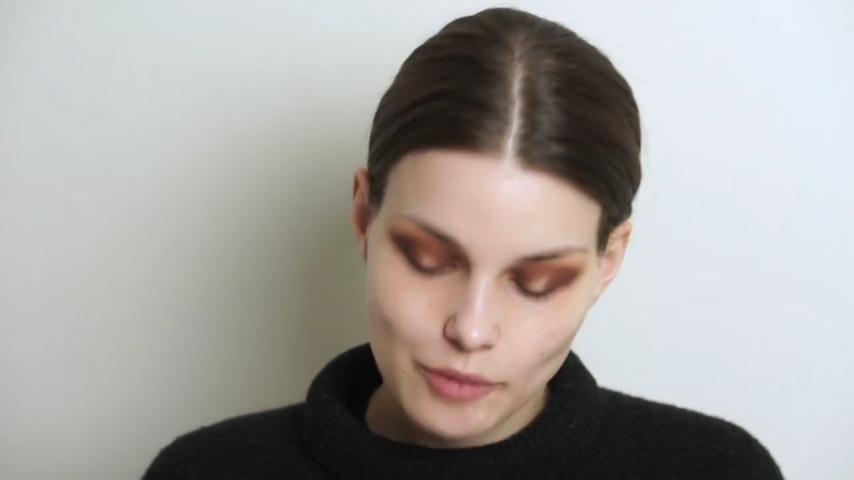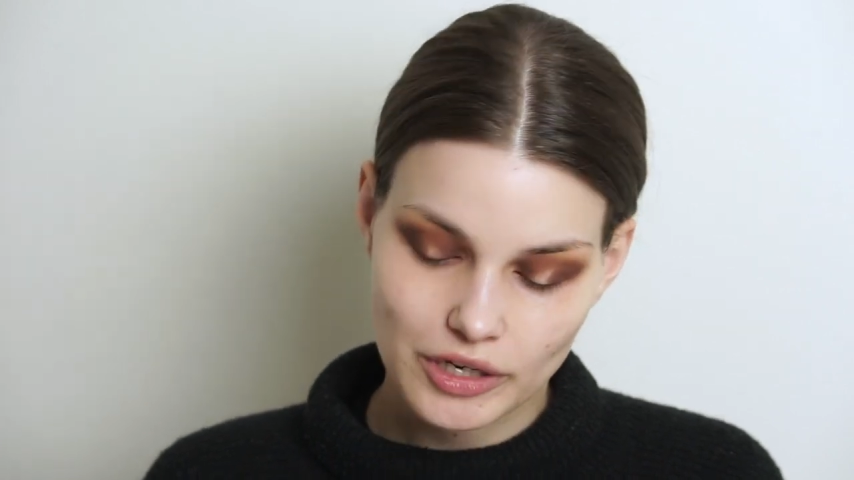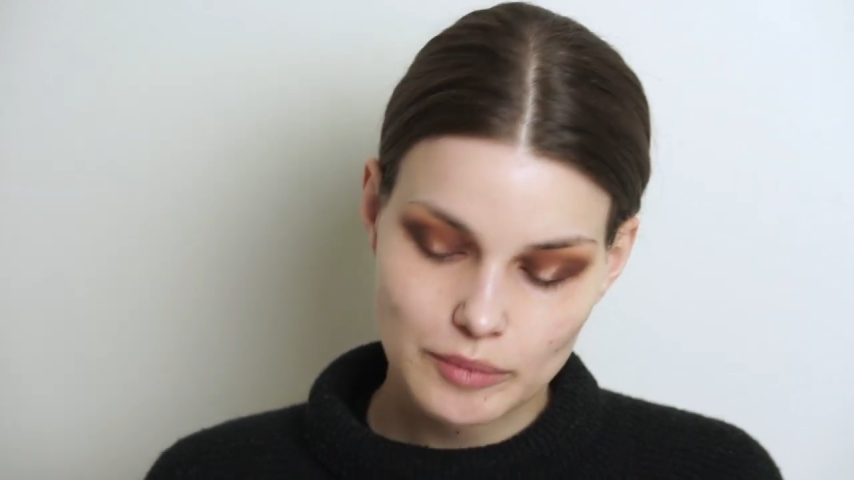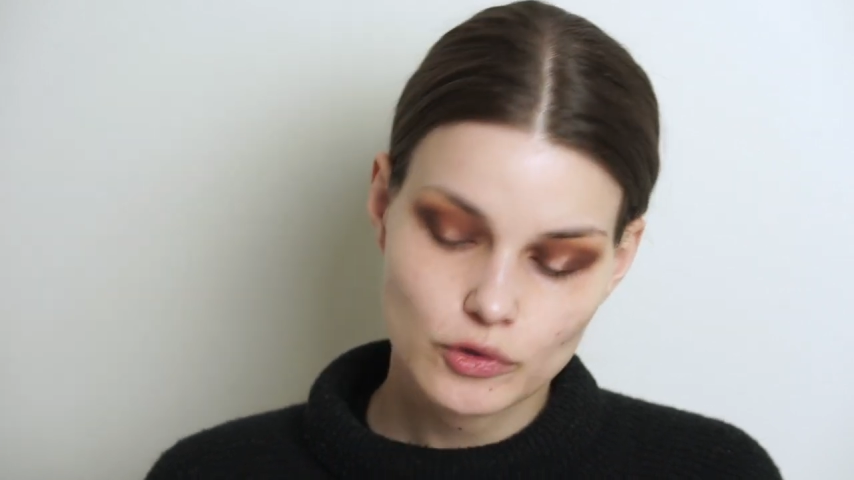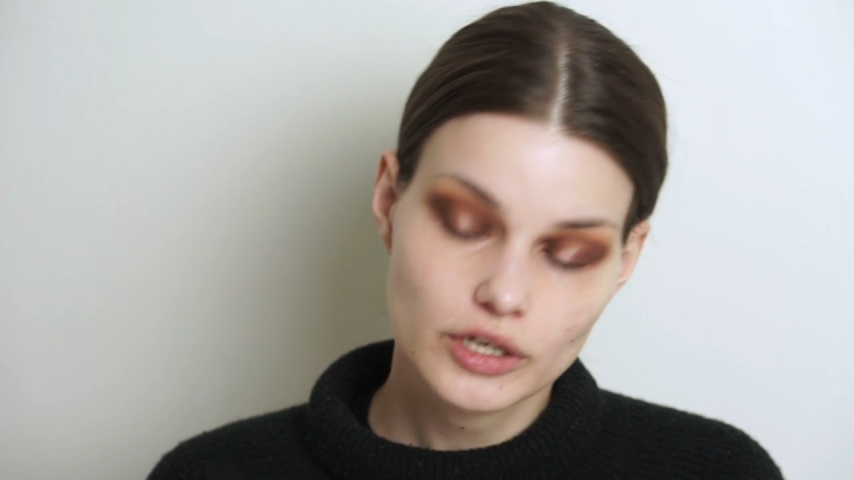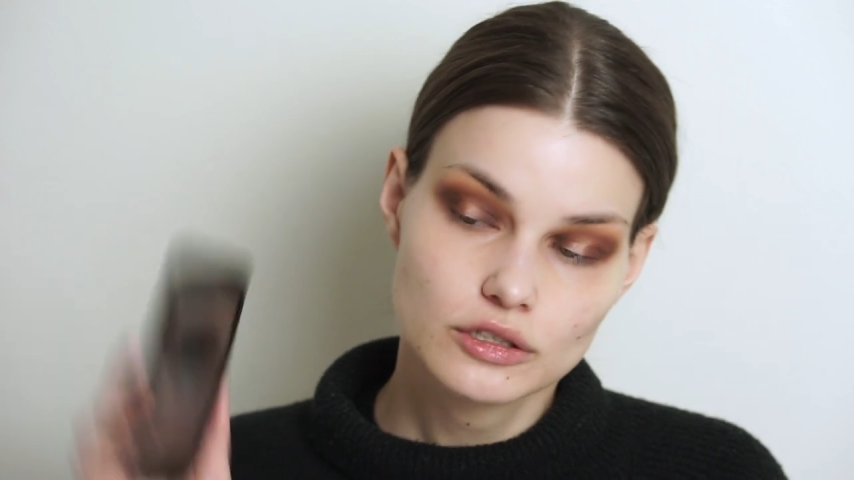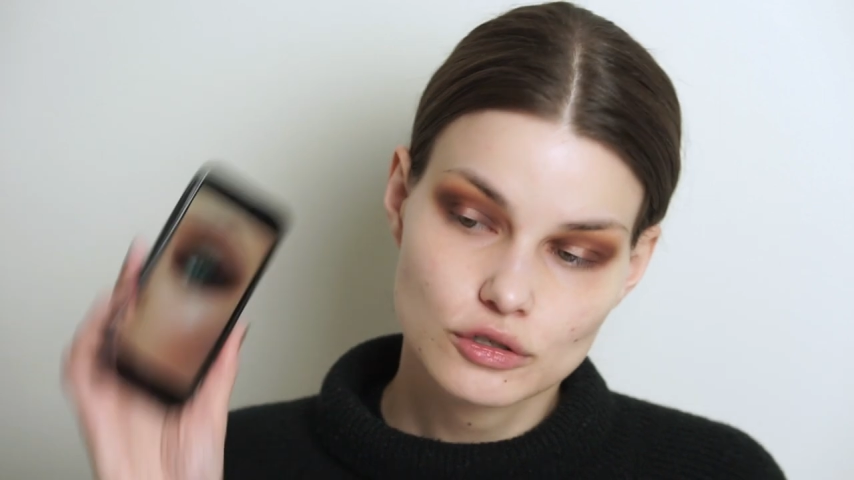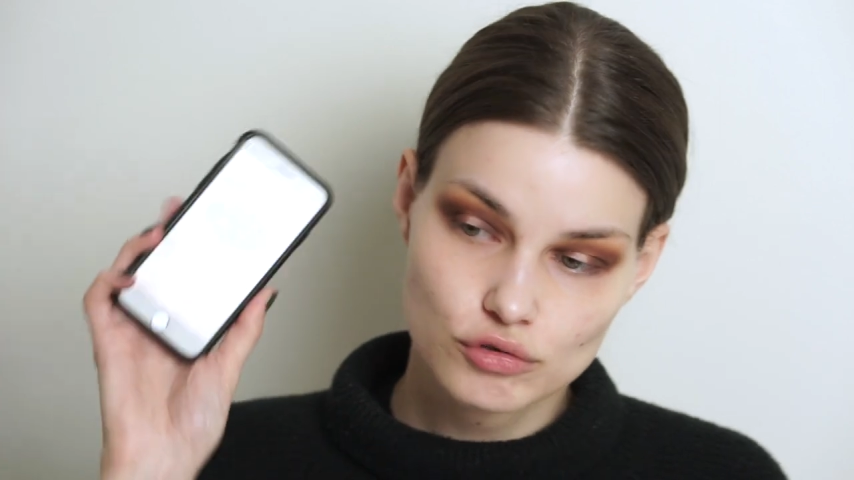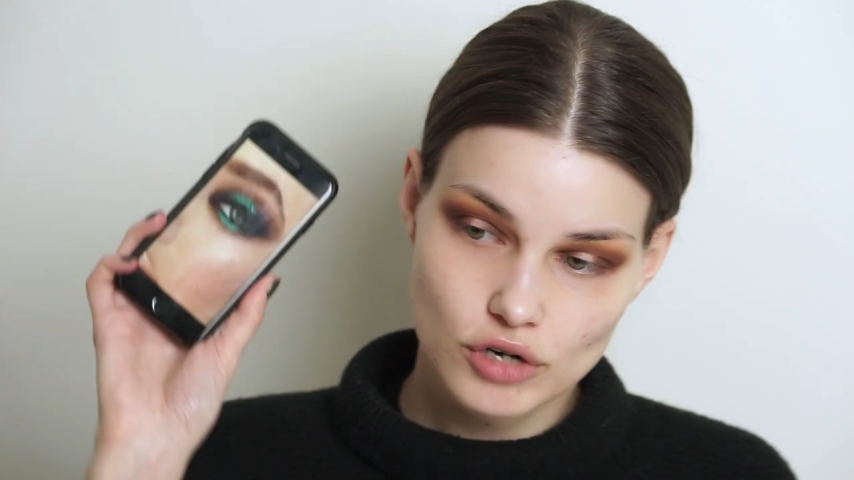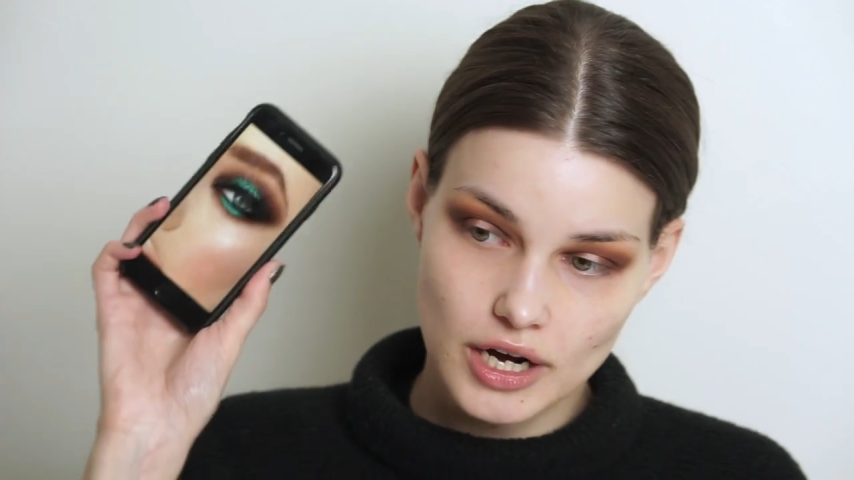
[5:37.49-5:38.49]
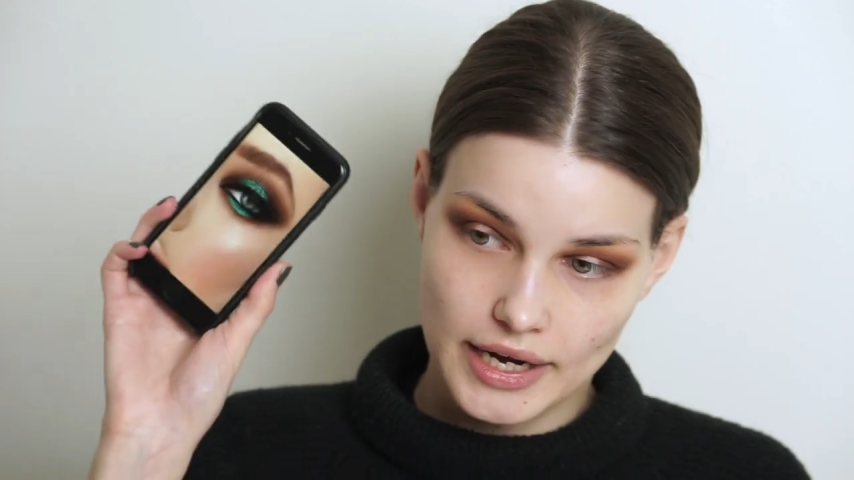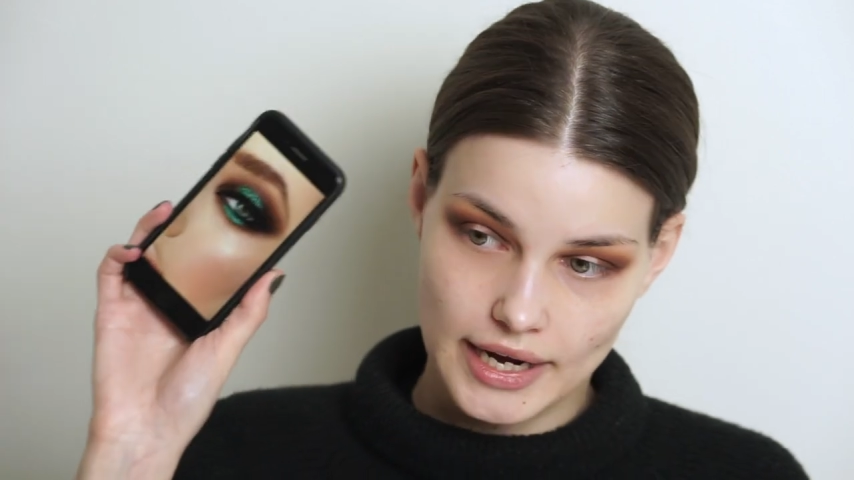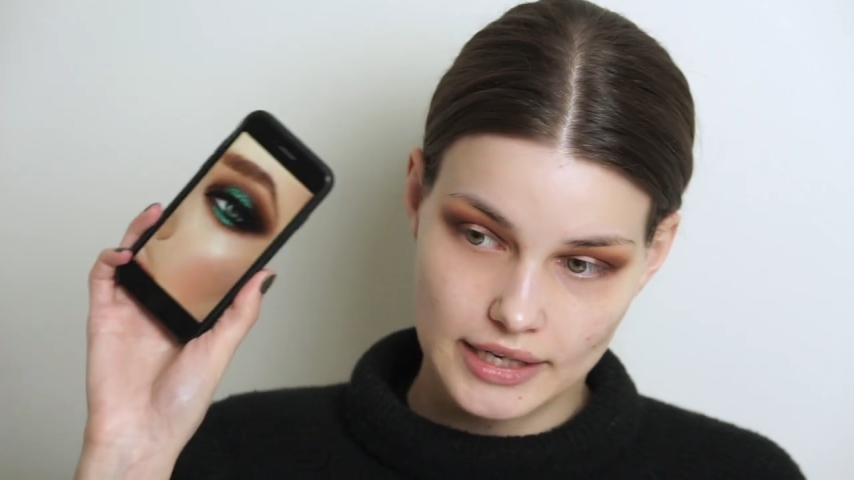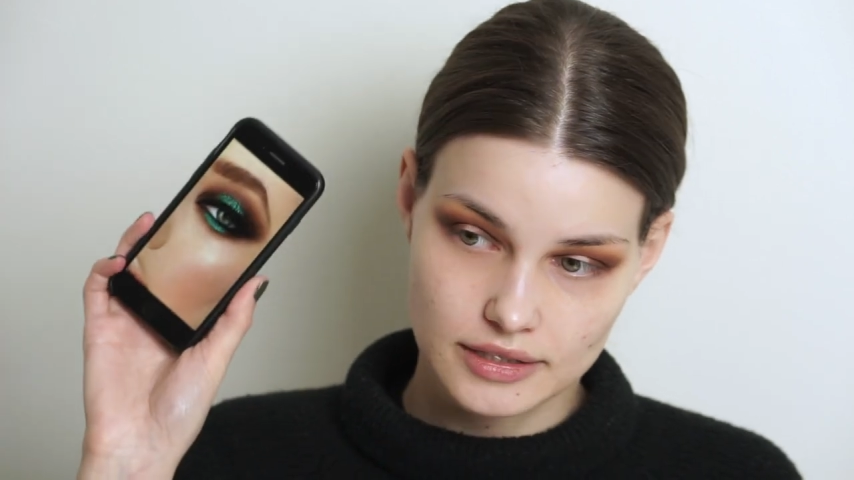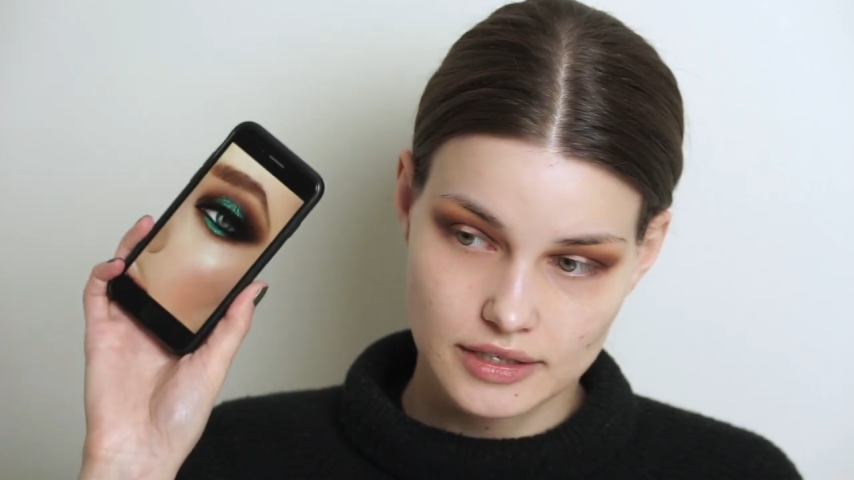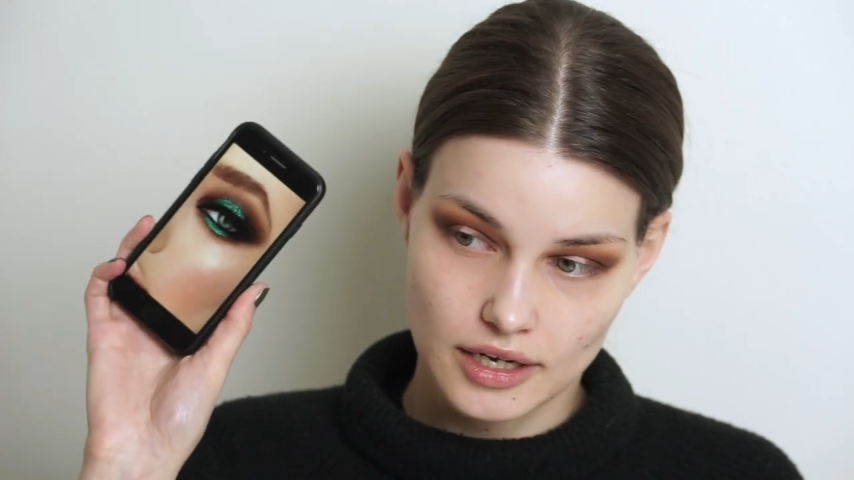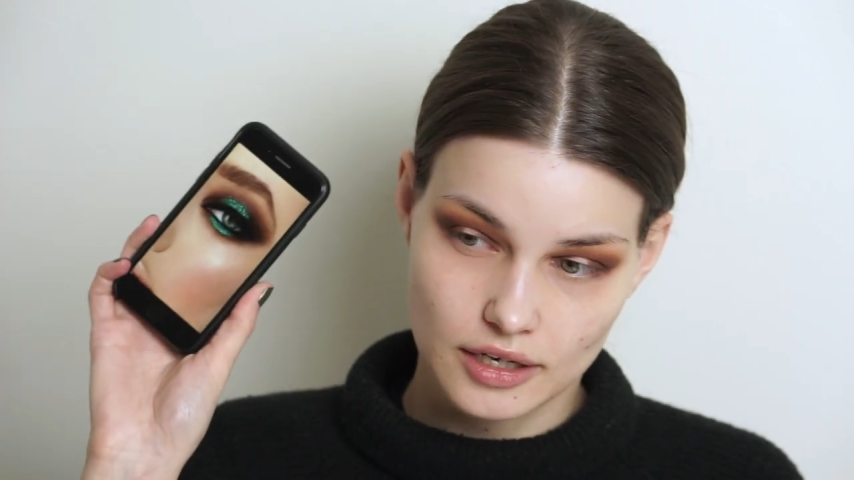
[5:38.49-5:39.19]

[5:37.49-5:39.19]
but I'm going to try and